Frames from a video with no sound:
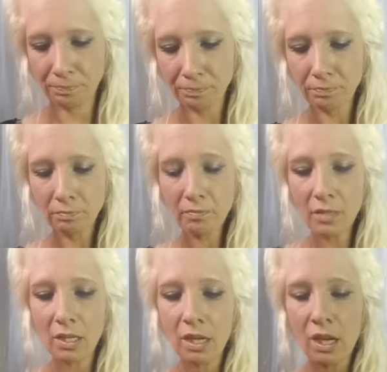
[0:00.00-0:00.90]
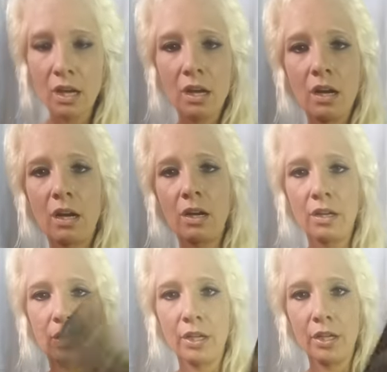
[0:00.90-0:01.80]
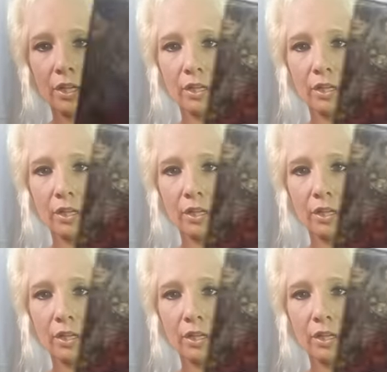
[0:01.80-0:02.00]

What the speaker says: [no speech]